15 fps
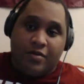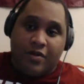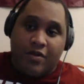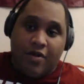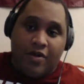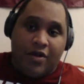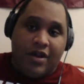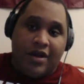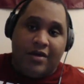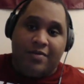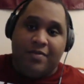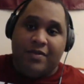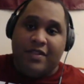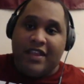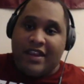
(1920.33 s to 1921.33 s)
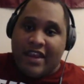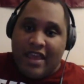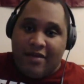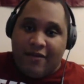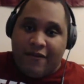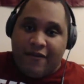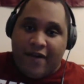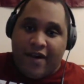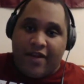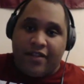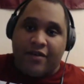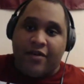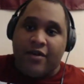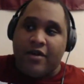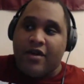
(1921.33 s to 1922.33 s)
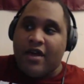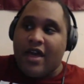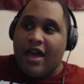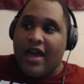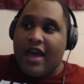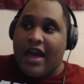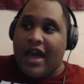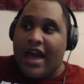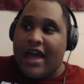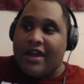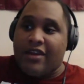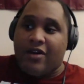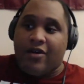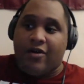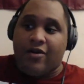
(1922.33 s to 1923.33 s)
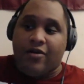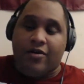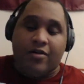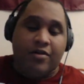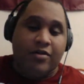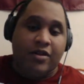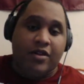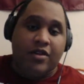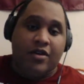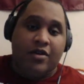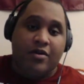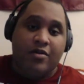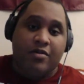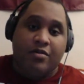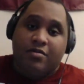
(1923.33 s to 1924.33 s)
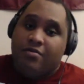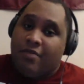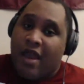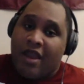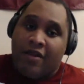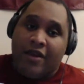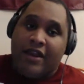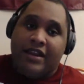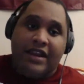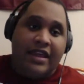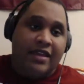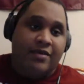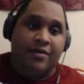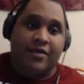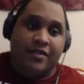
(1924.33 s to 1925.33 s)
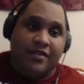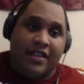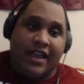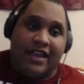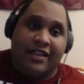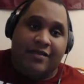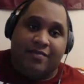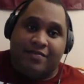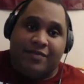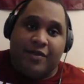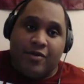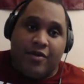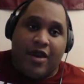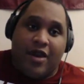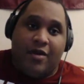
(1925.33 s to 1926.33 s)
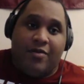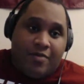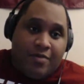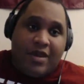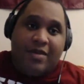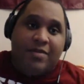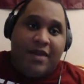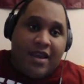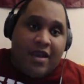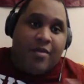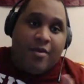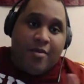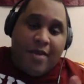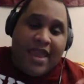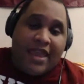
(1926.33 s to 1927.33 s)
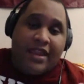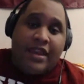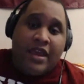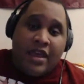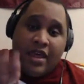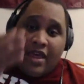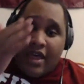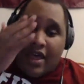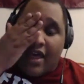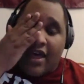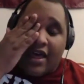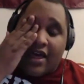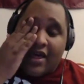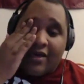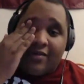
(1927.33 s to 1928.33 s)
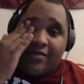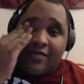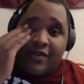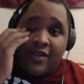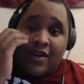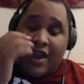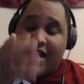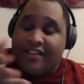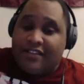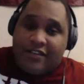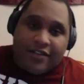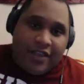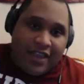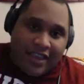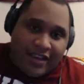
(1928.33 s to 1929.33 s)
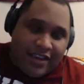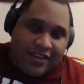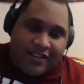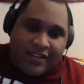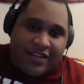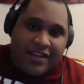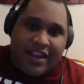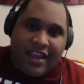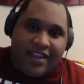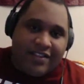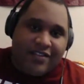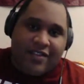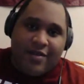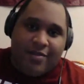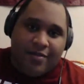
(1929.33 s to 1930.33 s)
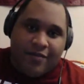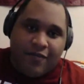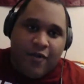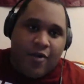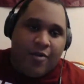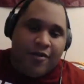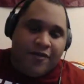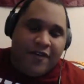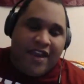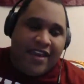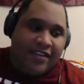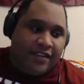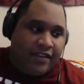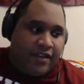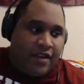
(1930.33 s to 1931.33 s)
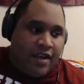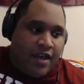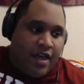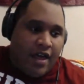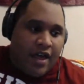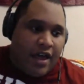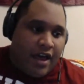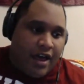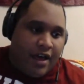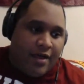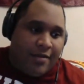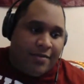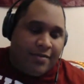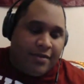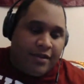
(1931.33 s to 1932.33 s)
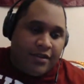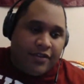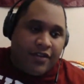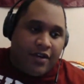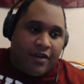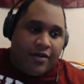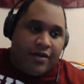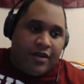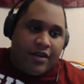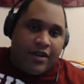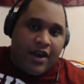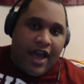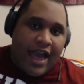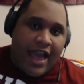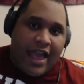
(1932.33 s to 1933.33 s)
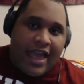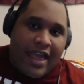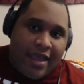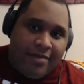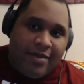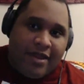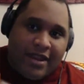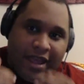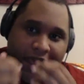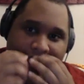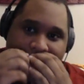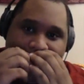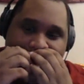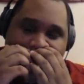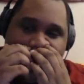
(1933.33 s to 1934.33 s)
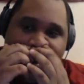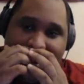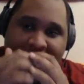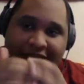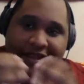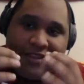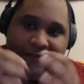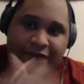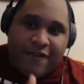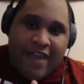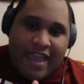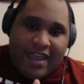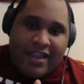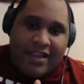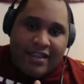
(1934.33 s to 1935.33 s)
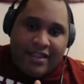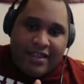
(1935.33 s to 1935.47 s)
growing up, didn't have a father. I know, you know, my granddad was like who helped me become a man. You know, I still think he does it today in some form or fashion. So, you know, I mean, I like the fact